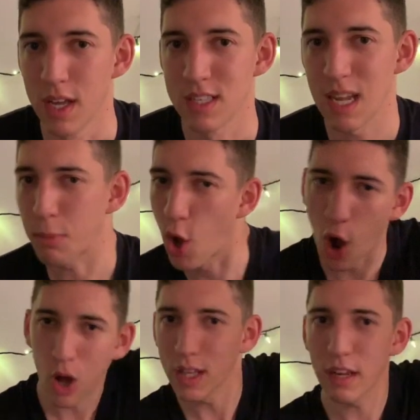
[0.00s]
Stop
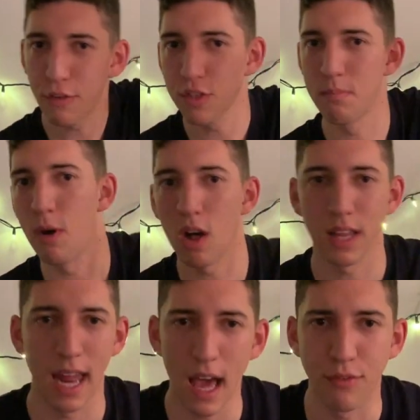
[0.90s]
calling for the ball
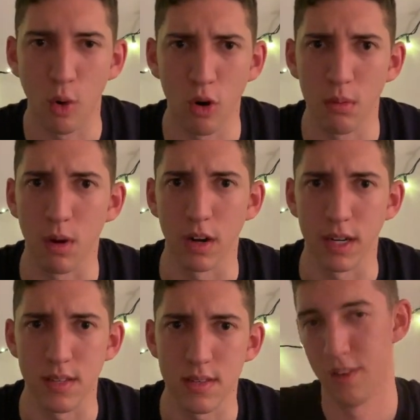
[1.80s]
at half court,
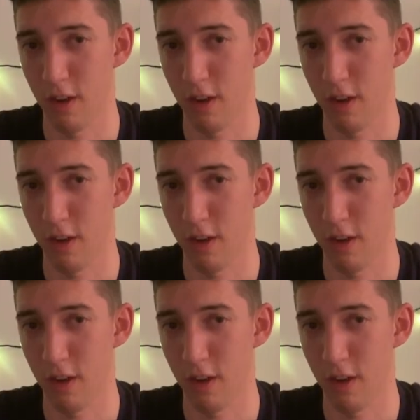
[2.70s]
Marcus.